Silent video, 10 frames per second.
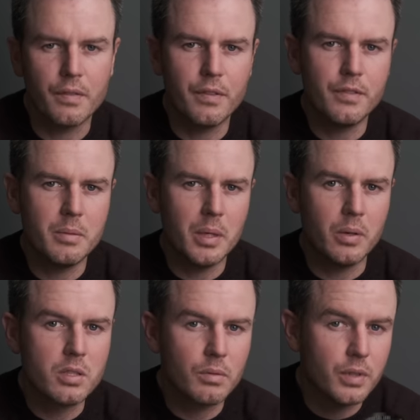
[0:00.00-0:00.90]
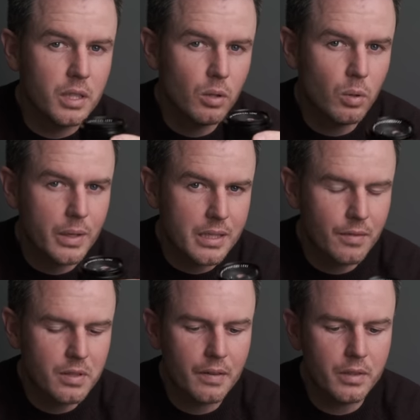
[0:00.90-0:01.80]
a 50mm is something you always
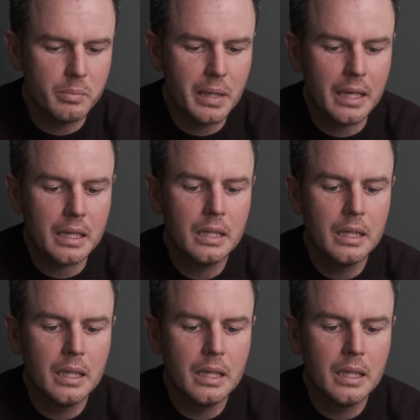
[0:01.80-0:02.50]
have to have in your bag.